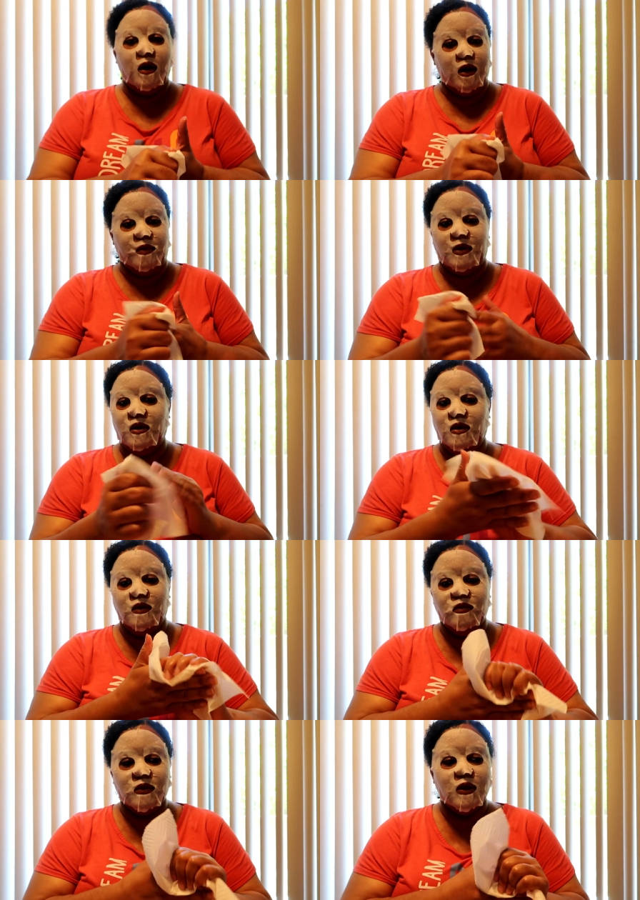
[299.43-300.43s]
happy.
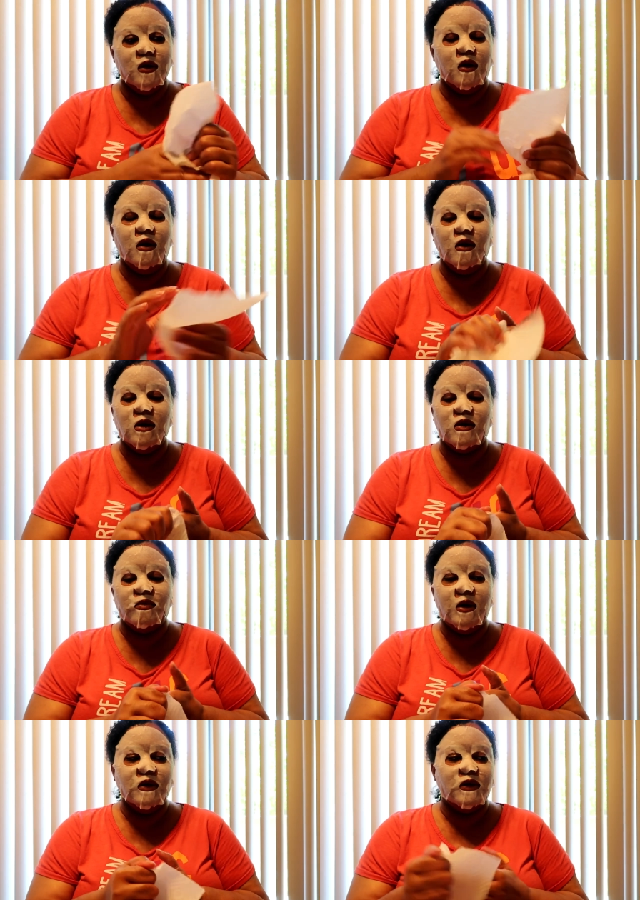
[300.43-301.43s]
Oh, it
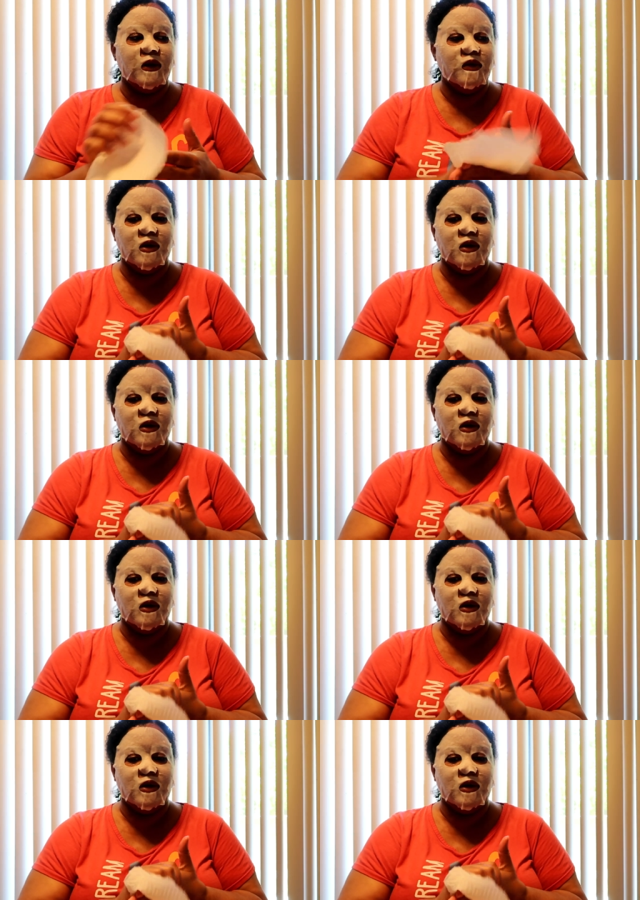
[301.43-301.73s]
smells so